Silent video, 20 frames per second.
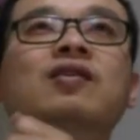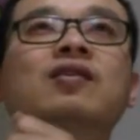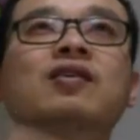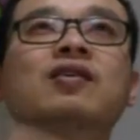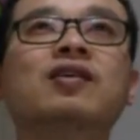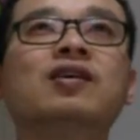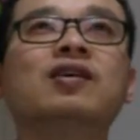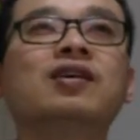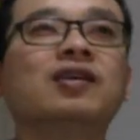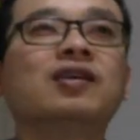
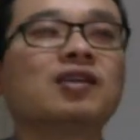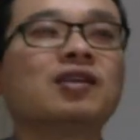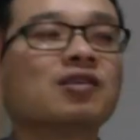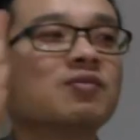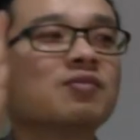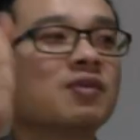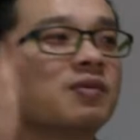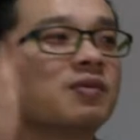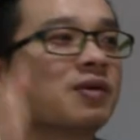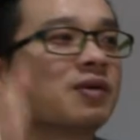you
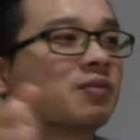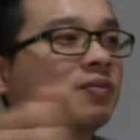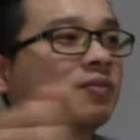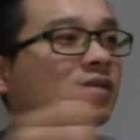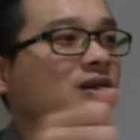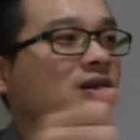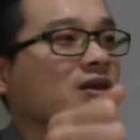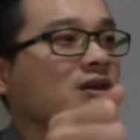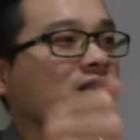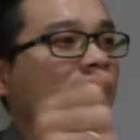maybe
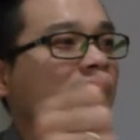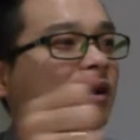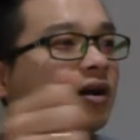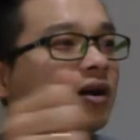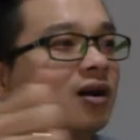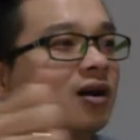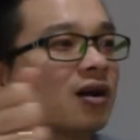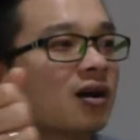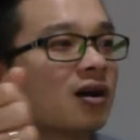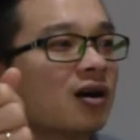
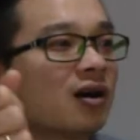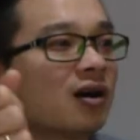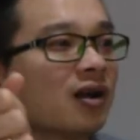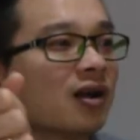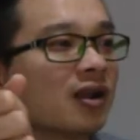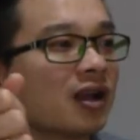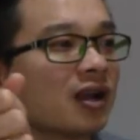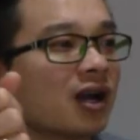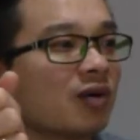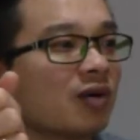
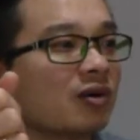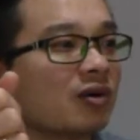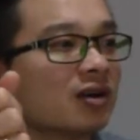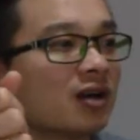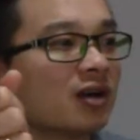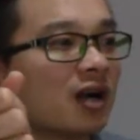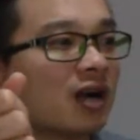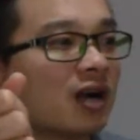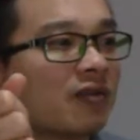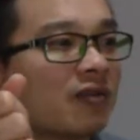an hour,
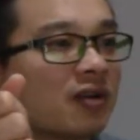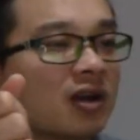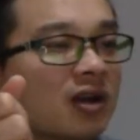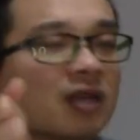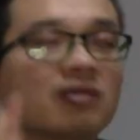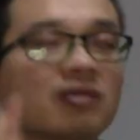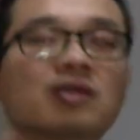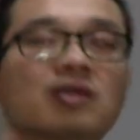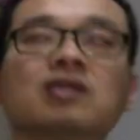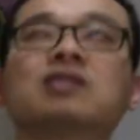half an
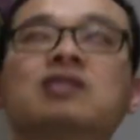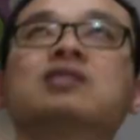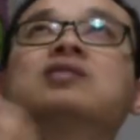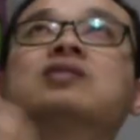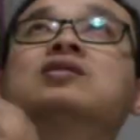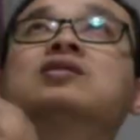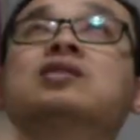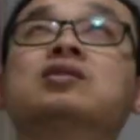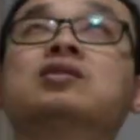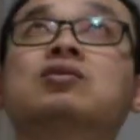hour,
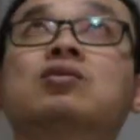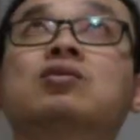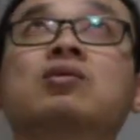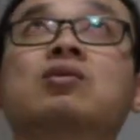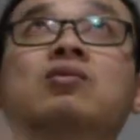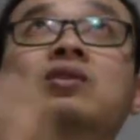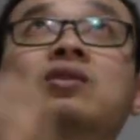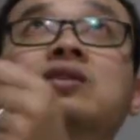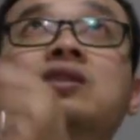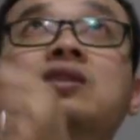just
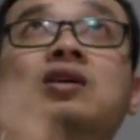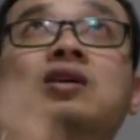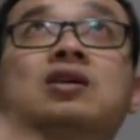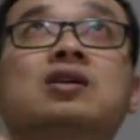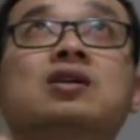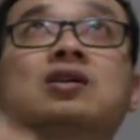doing one side,